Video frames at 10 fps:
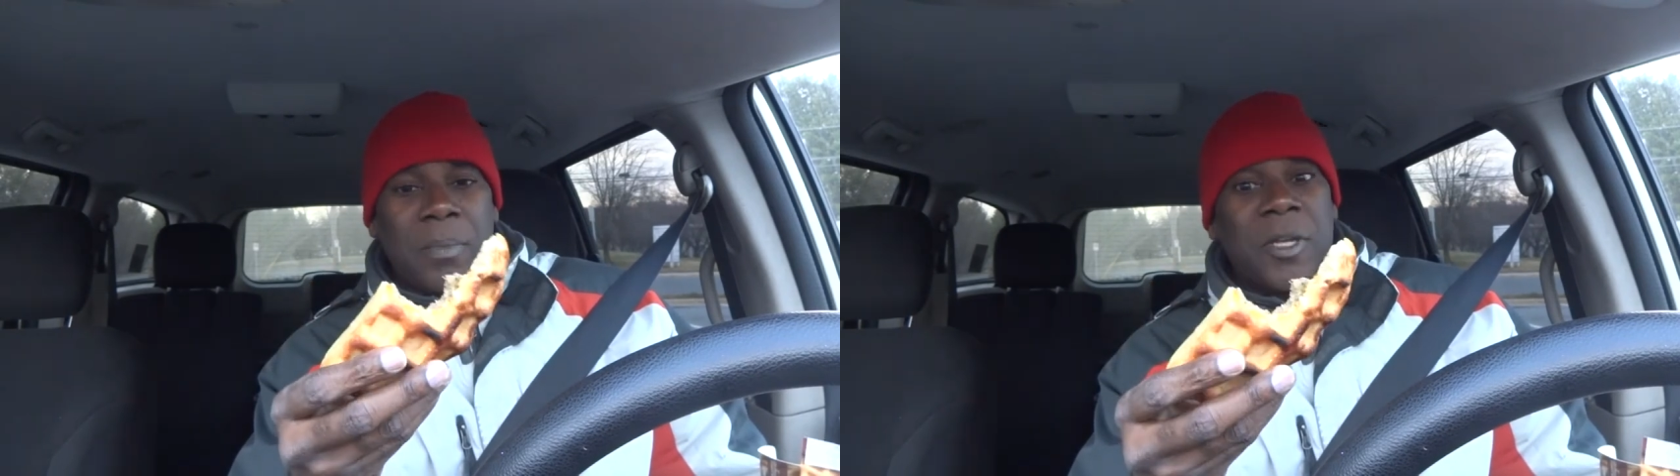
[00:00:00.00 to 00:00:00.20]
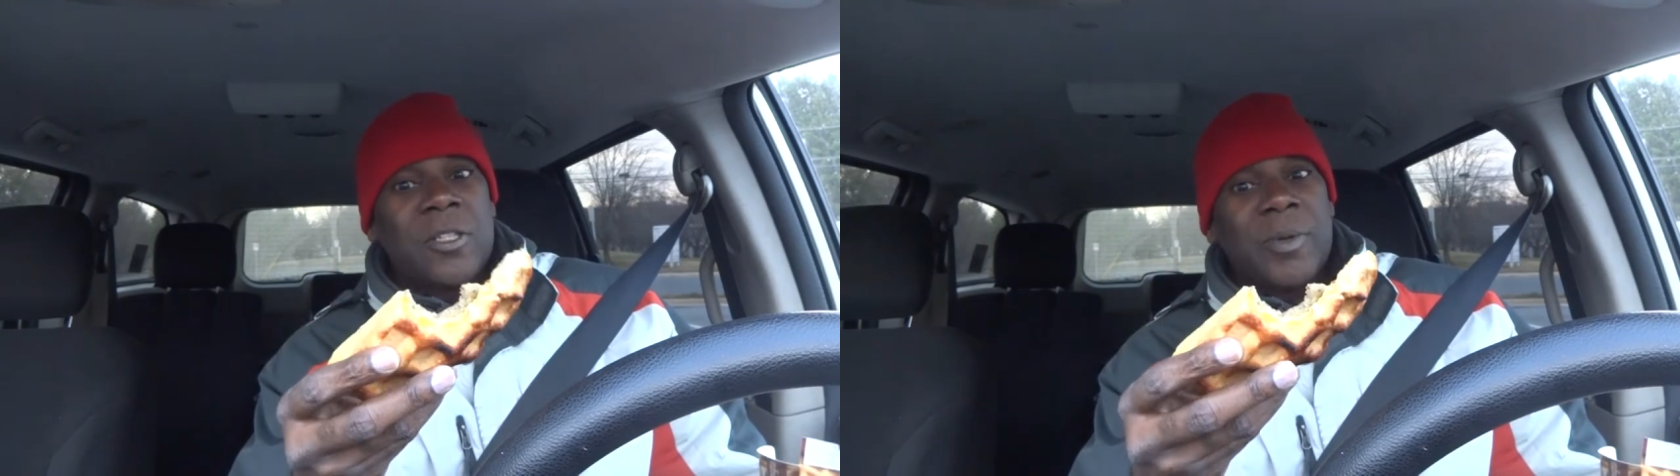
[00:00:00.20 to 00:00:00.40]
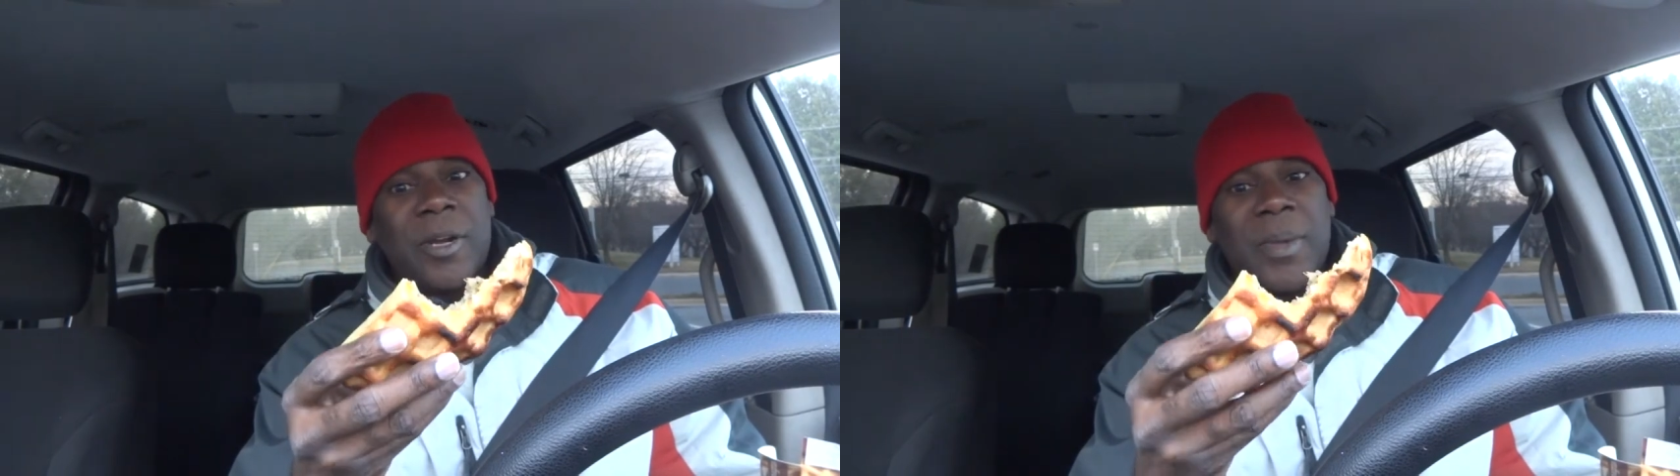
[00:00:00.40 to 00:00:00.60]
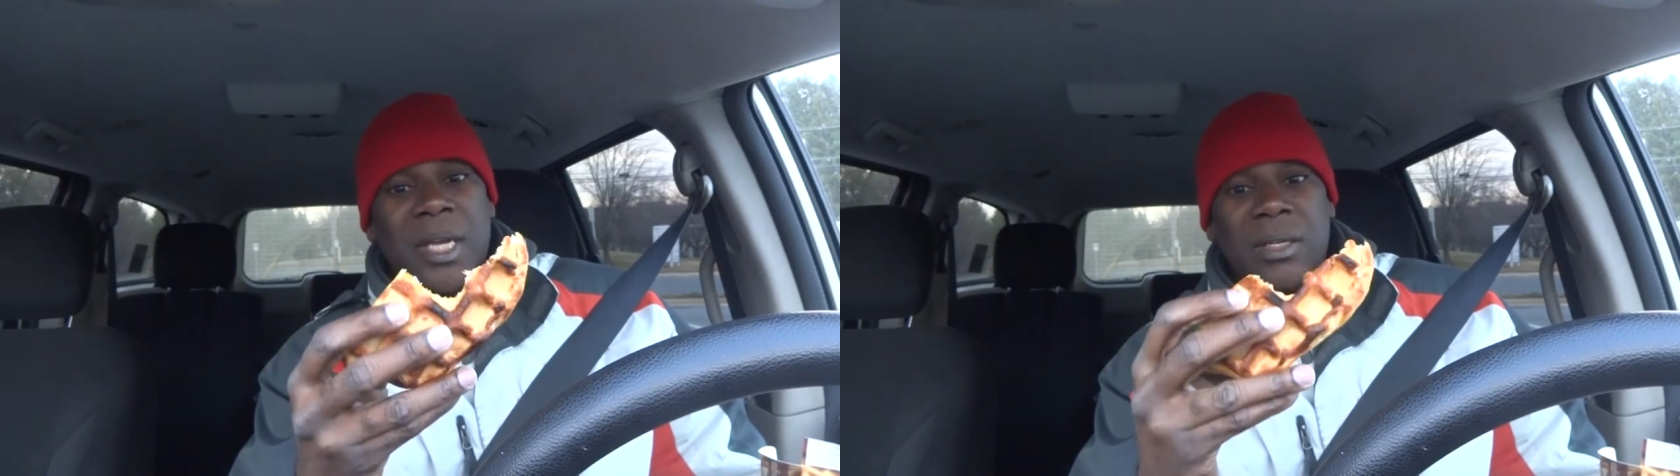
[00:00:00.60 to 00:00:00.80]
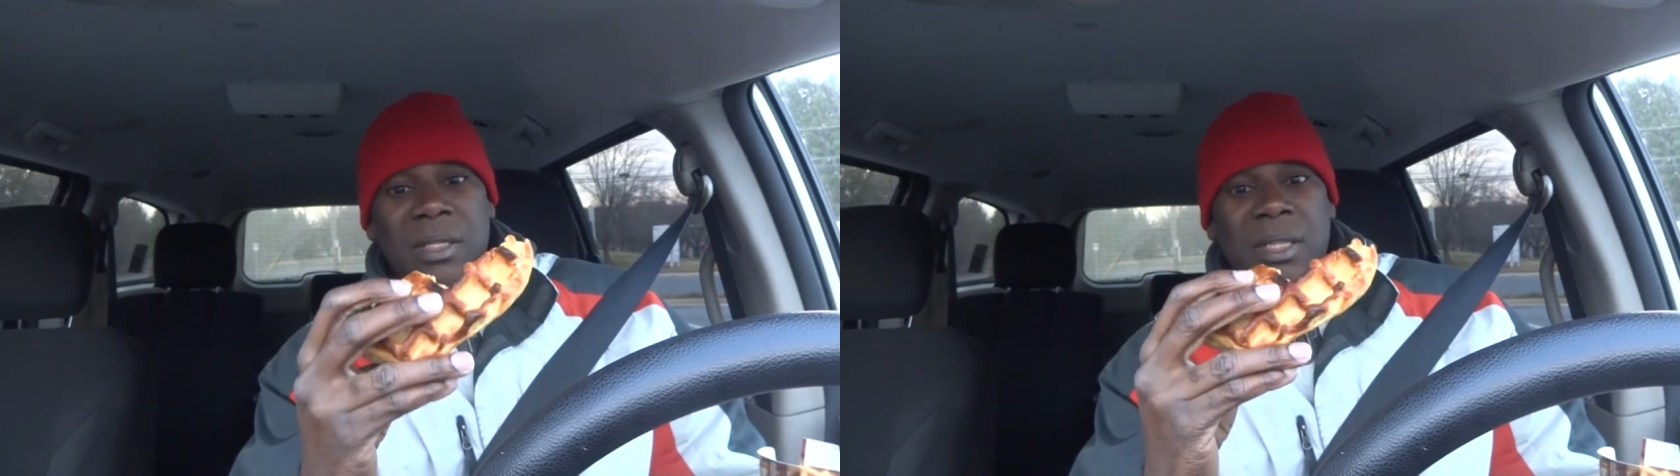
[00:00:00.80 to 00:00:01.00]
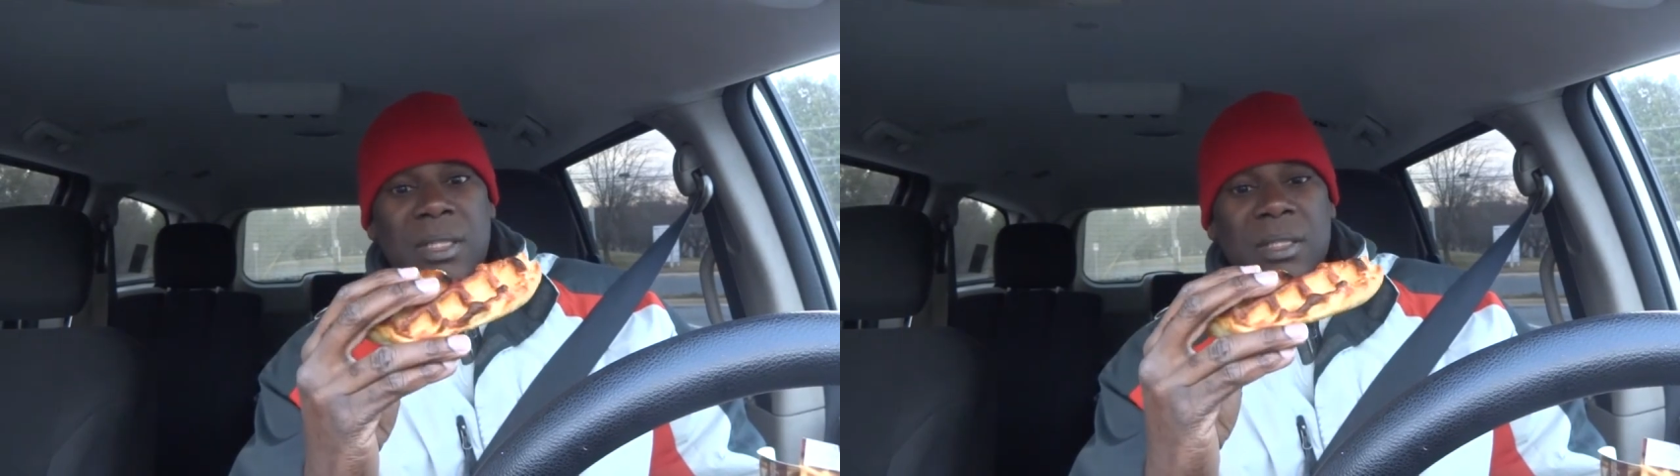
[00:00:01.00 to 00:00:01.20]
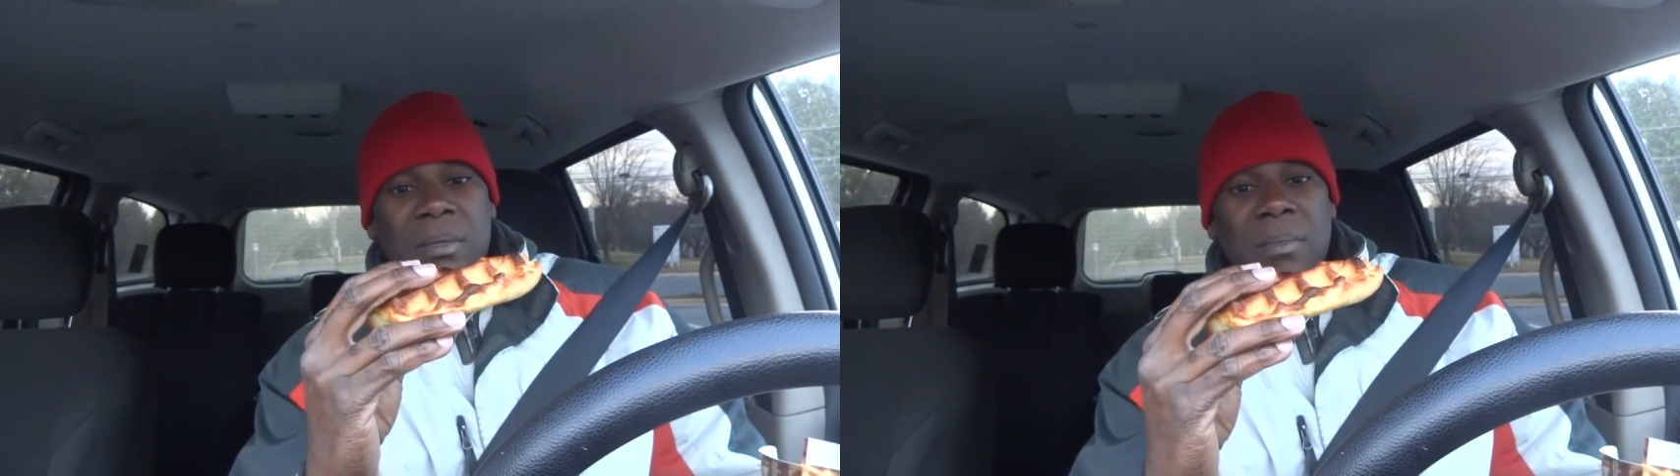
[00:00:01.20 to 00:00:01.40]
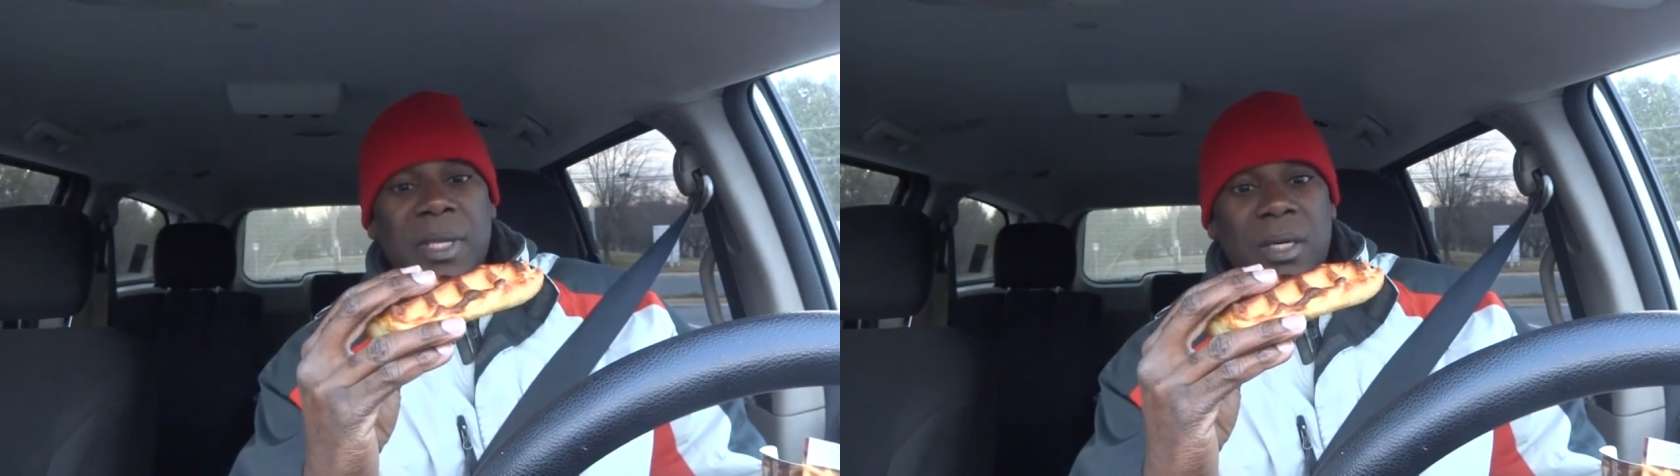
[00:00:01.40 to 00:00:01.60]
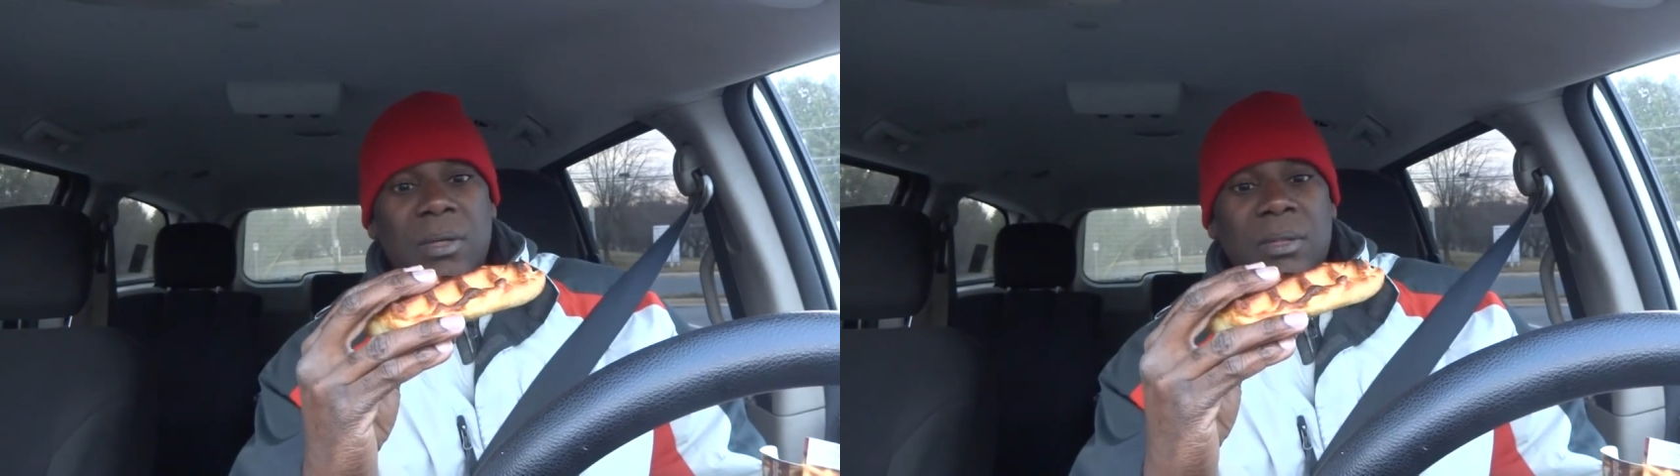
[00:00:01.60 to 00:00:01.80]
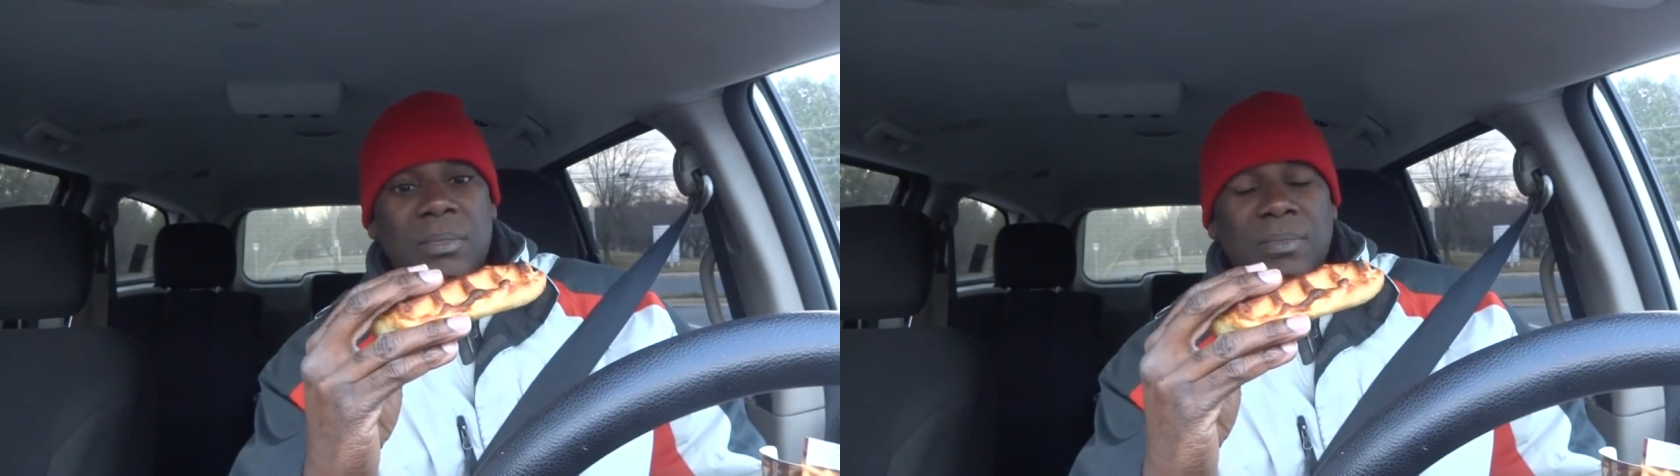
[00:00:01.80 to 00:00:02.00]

Pillsbury make a good meal,